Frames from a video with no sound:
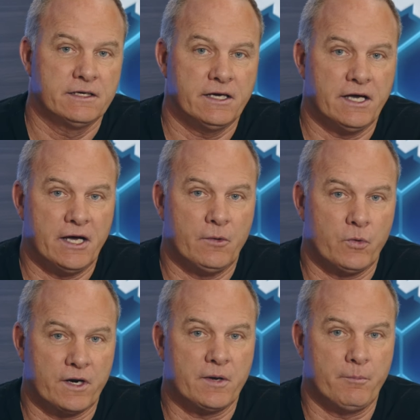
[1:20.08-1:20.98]

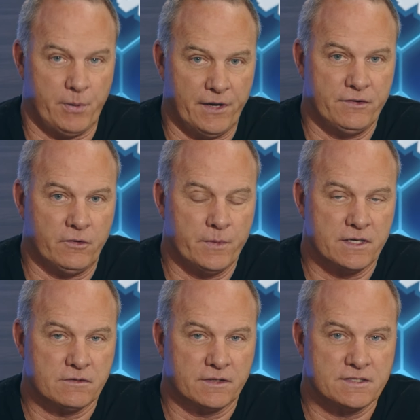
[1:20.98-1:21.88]
We're going to bundle
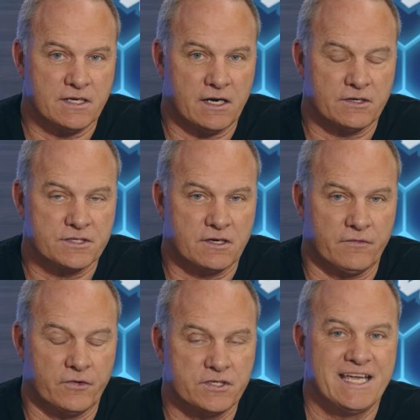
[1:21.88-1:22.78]
Major League Soccer's
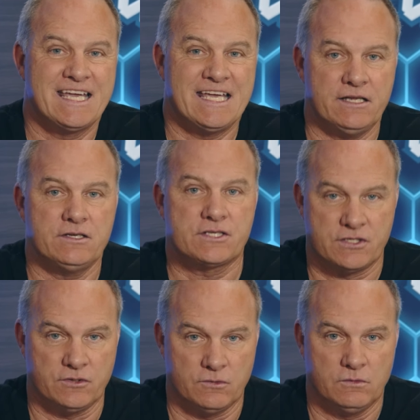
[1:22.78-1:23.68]
coverage
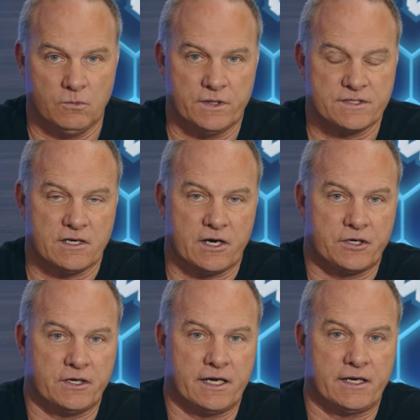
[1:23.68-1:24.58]
into what
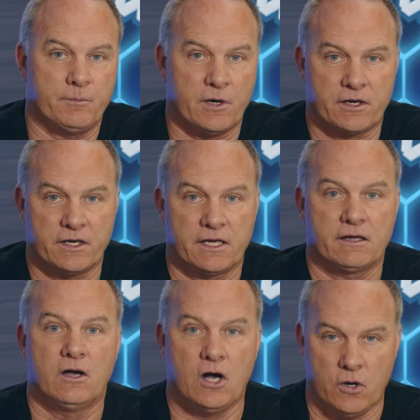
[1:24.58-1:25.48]
Soccer United Marketing
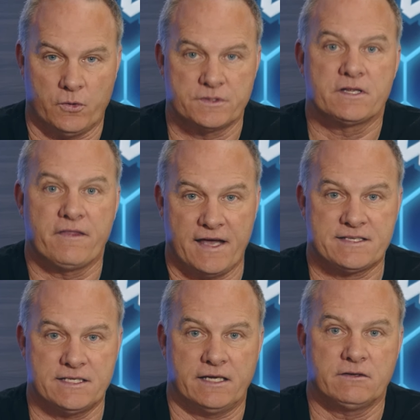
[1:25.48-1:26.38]
owns.
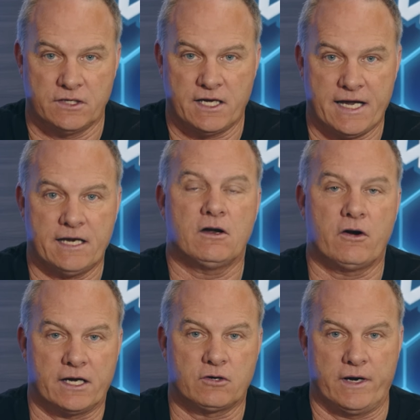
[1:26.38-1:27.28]
That's it. You got it? All
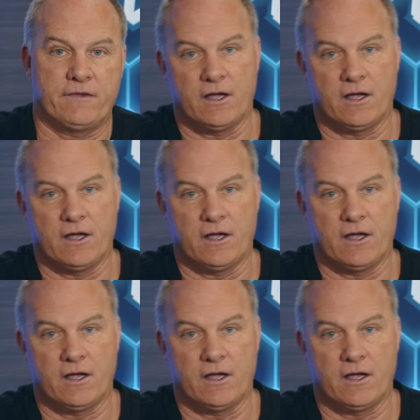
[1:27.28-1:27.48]
right, great.